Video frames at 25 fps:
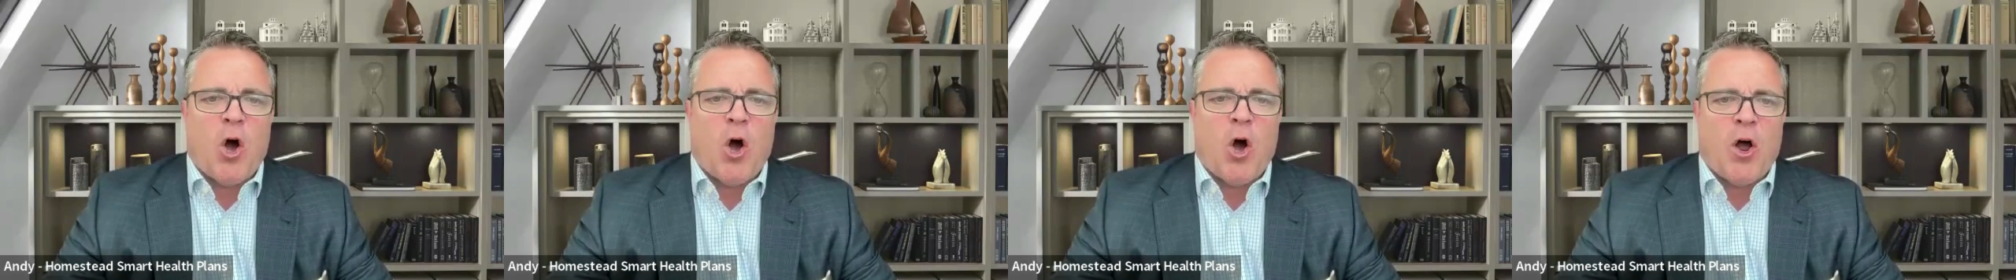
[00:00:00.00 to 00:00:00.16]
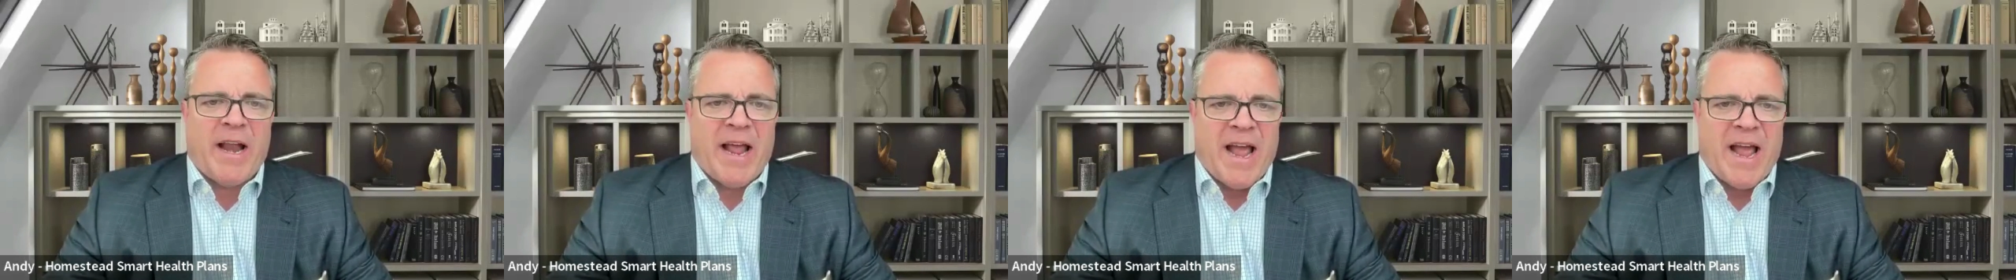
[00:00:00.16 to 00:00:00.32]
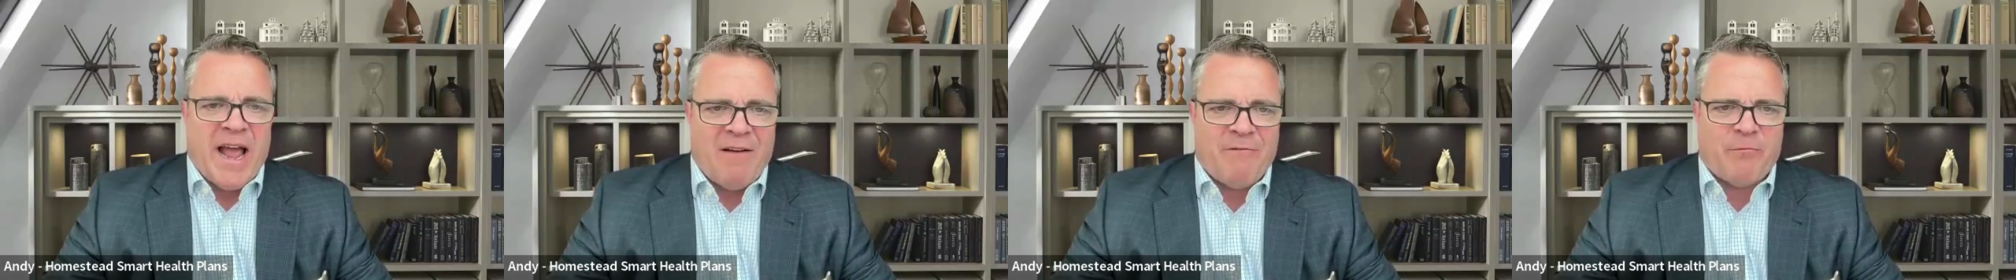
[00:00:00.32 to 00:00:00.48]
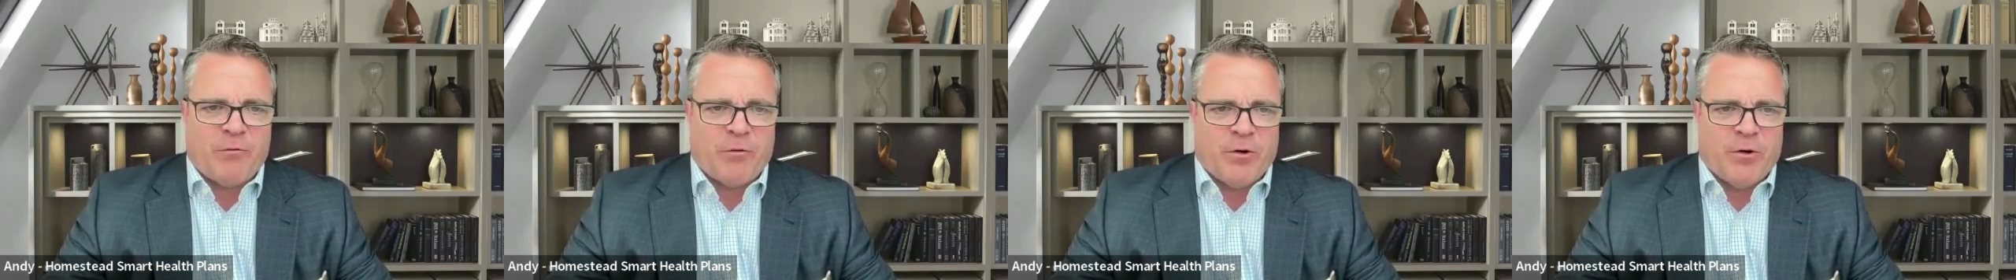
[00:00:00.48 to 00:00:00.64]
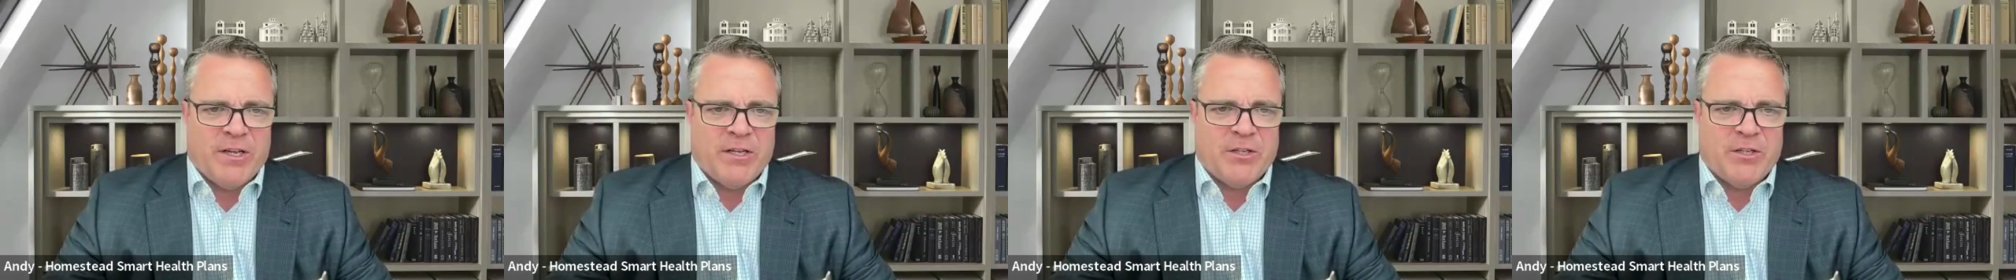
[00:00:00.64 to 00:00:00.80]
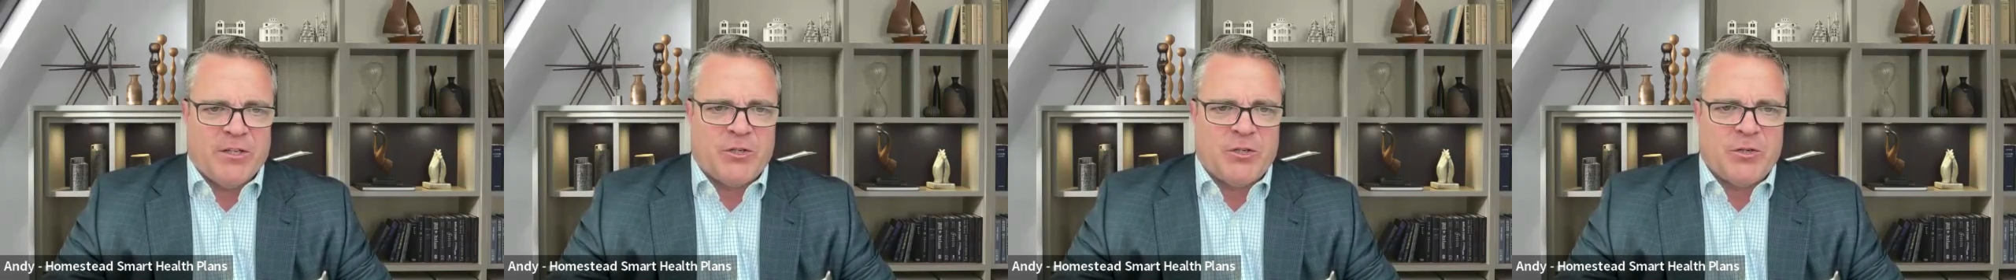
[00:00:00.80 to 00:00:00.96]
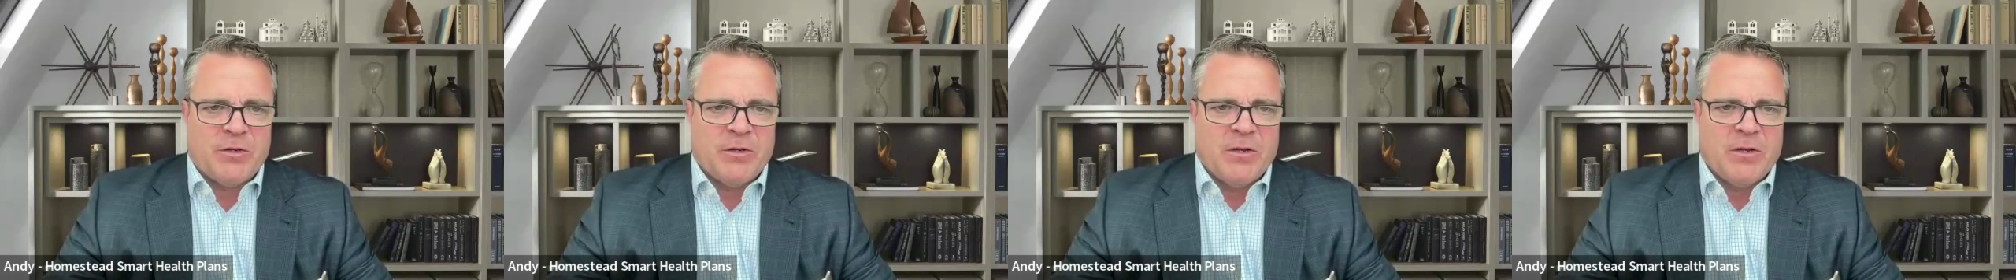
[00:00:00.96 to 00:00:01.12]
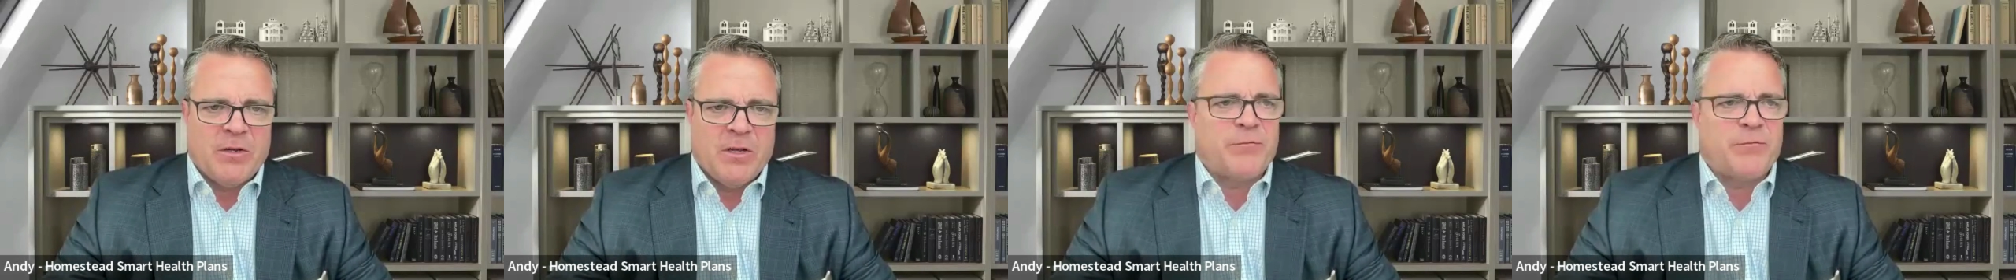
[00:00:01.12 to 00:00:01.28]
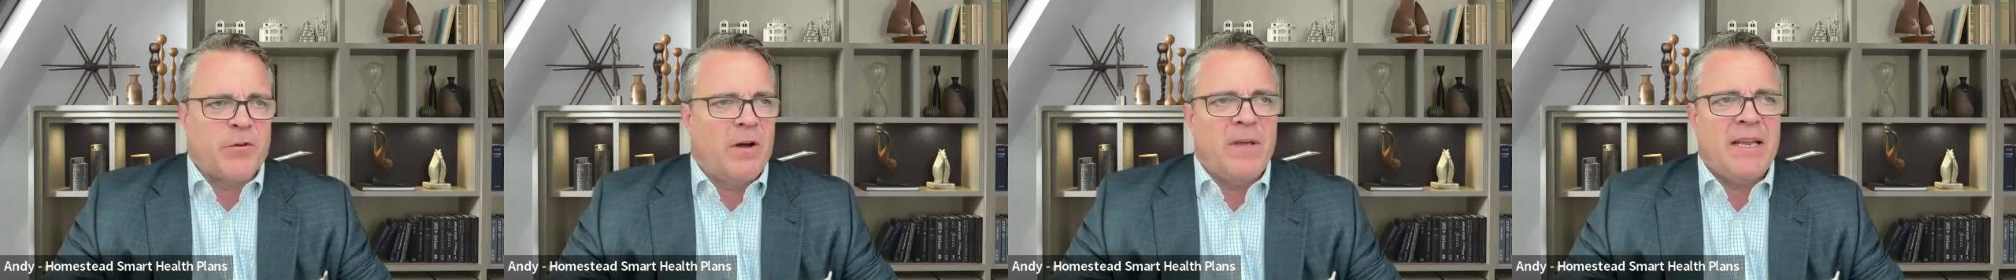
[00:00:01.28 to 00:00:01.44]
on average
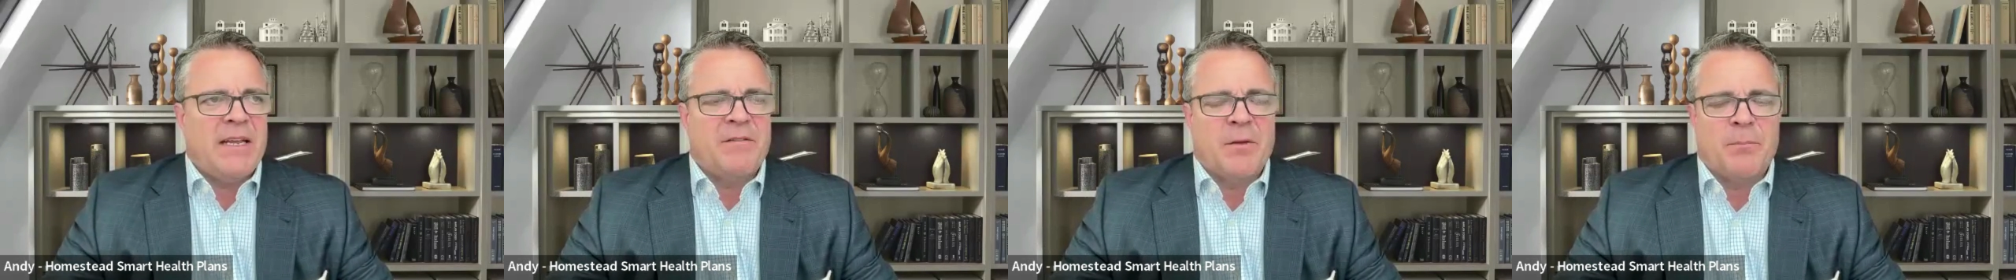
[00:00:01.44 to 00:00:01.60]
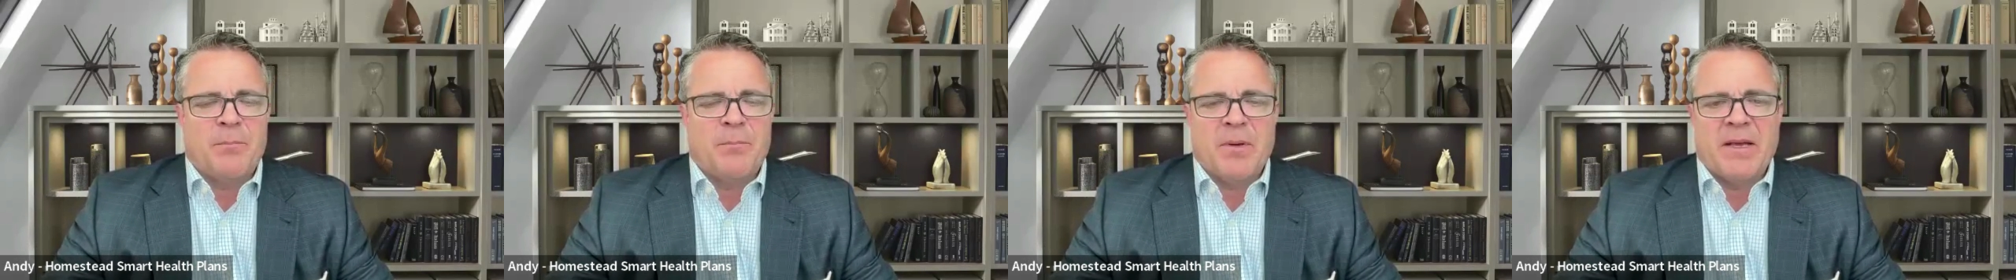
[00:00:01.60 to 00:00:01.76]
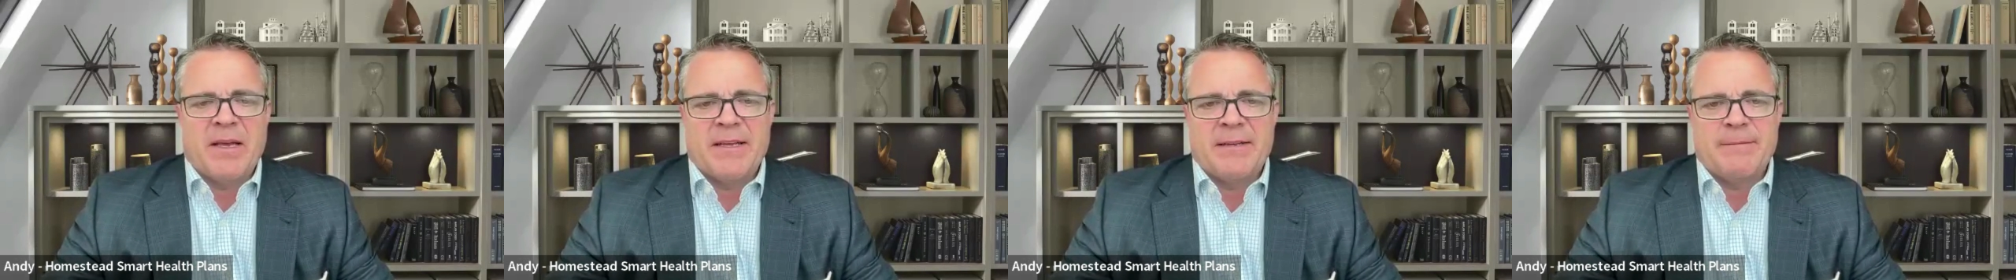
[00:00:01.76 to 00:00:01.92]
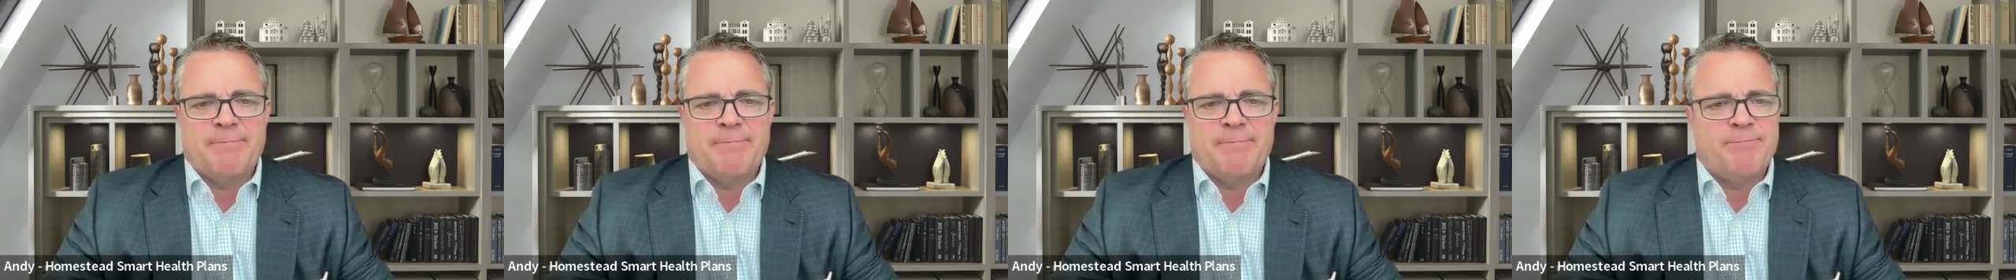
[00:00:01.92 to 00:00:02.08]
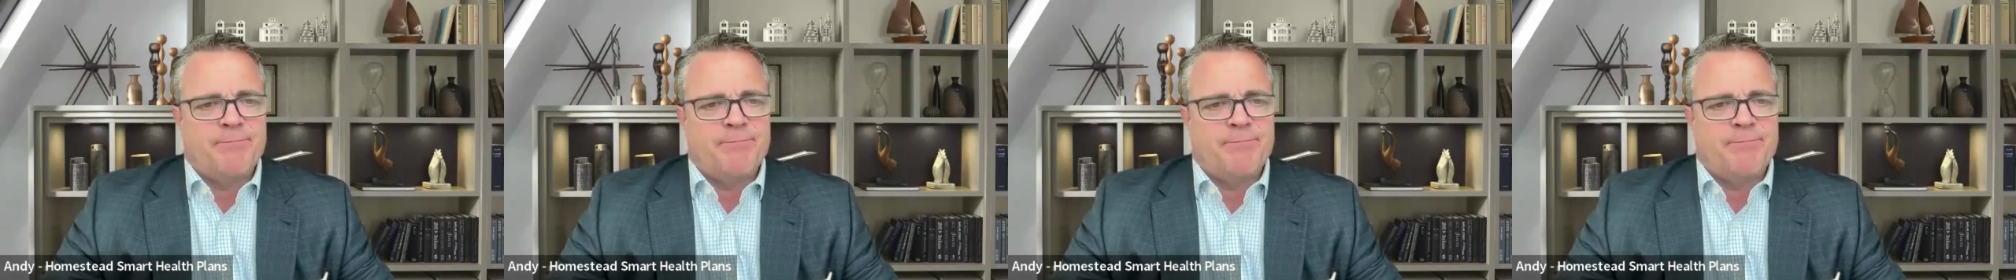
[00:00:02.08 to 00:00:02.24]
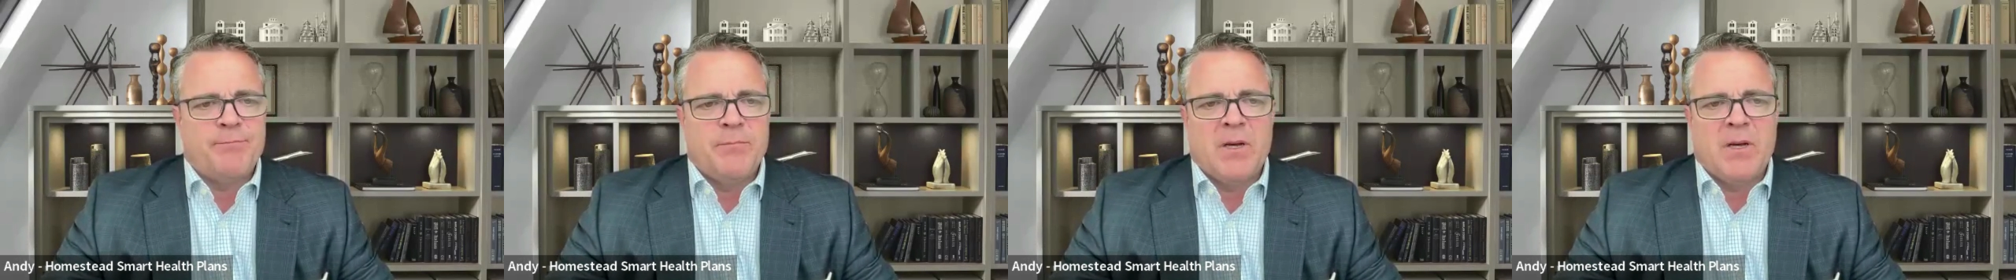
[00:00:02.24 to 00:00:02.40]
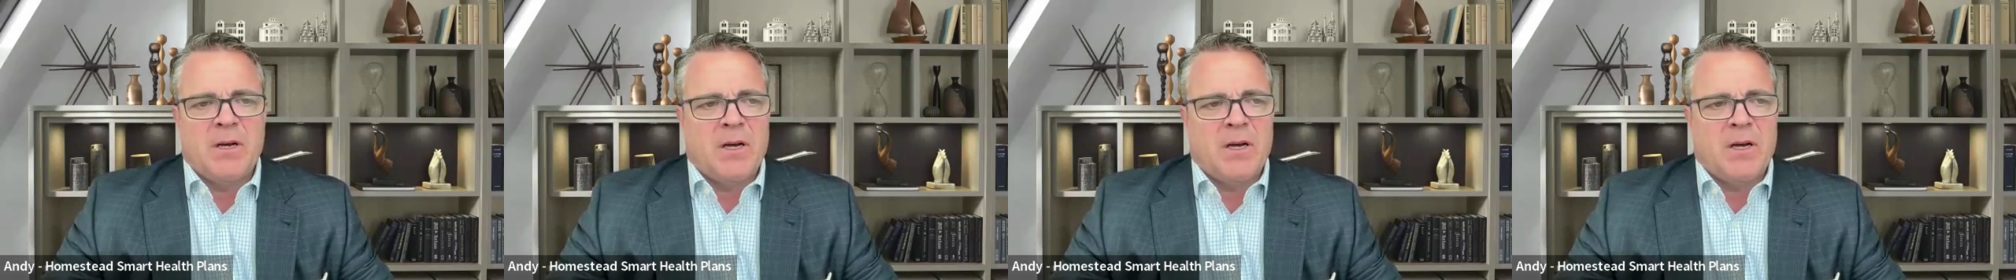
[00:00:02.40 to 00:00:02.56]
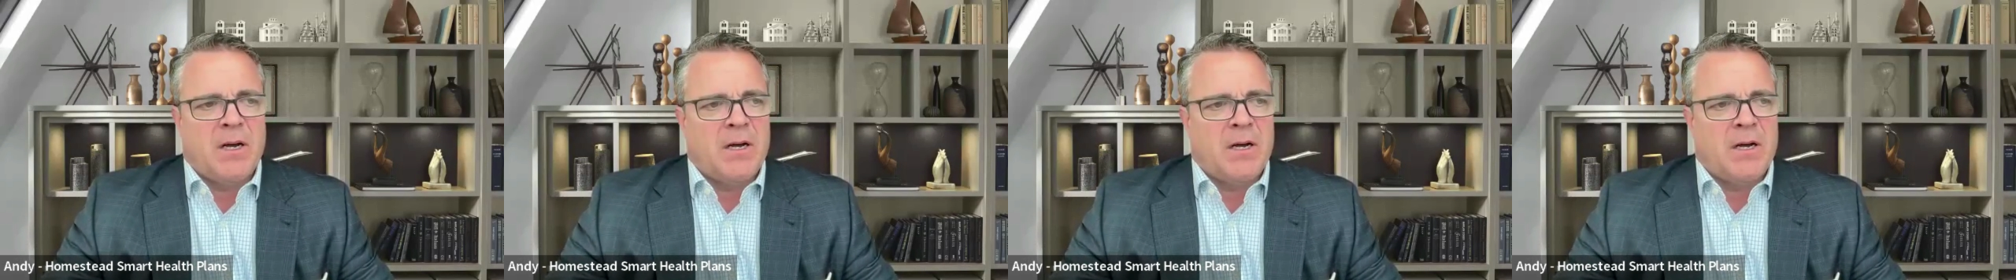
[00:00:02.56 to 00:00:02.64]
from any of the big